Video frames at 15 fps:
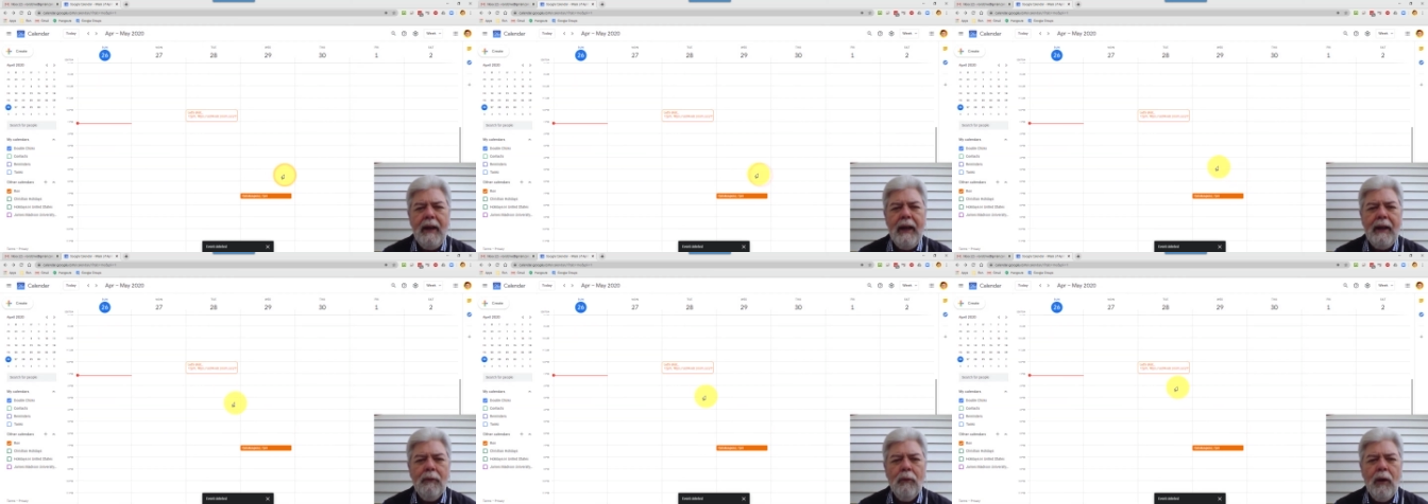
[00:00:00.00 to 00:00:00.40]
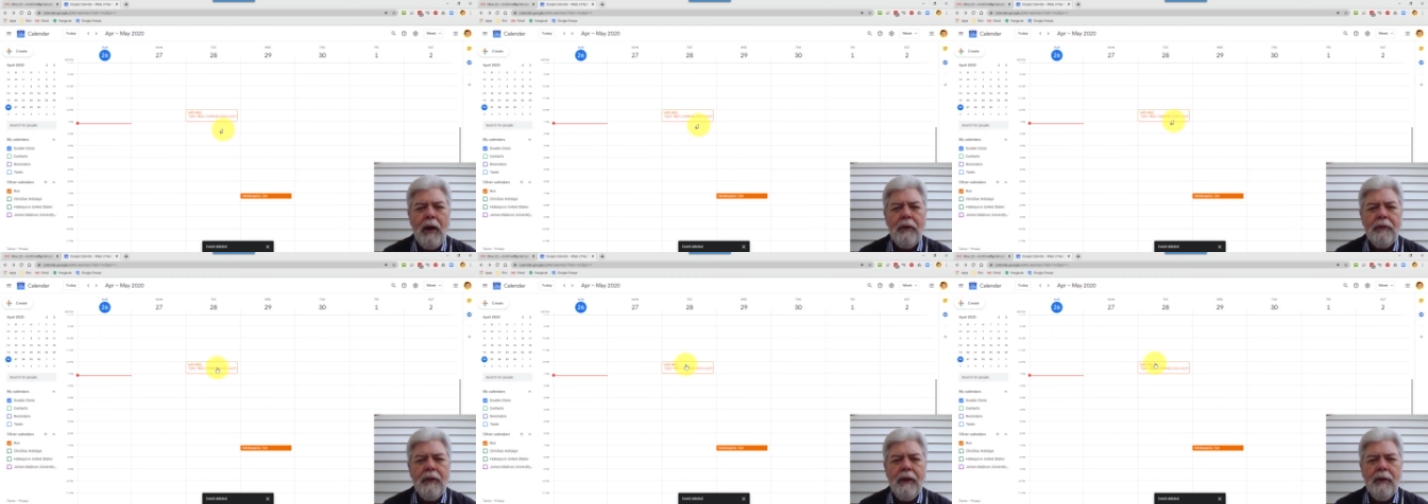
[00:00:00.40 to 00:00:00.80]
And
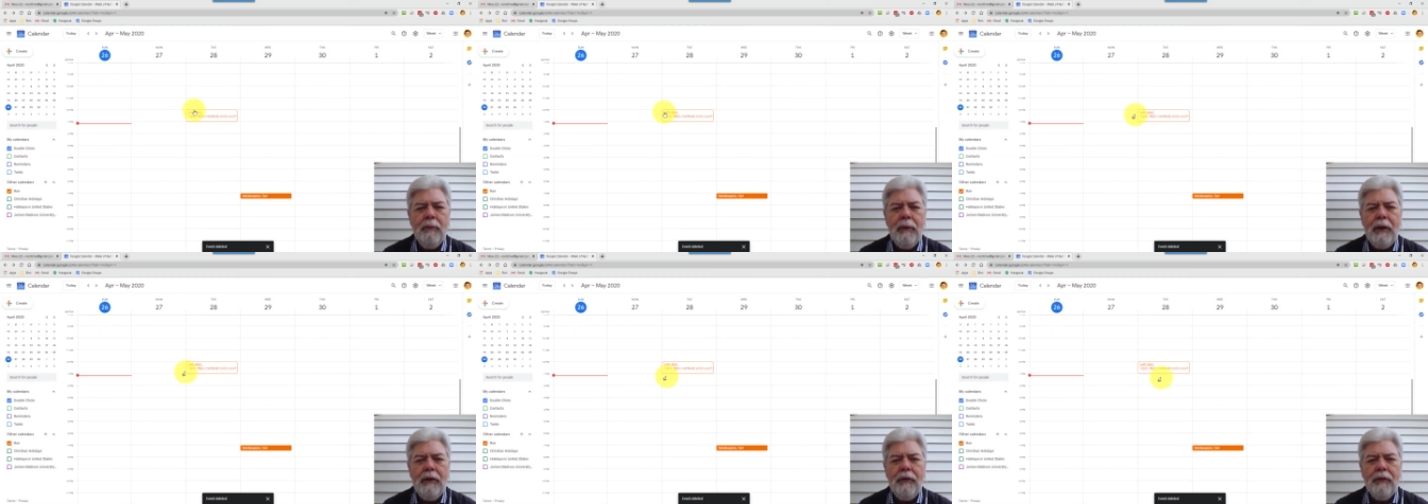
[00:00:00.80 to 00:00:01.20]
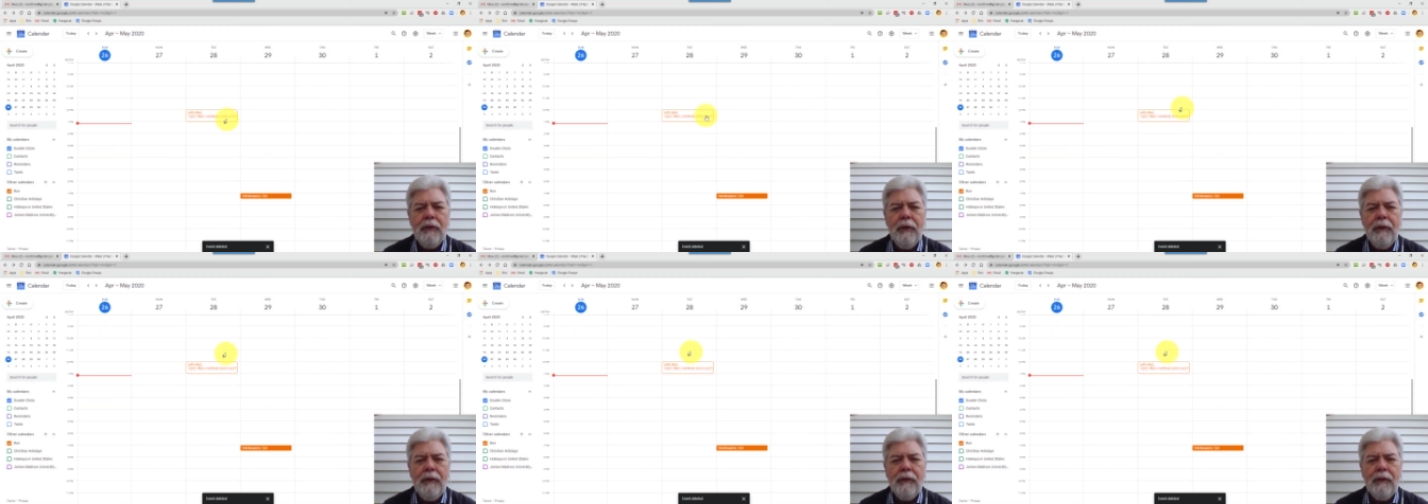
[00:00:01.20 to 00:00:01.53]
watch, in a minute or so,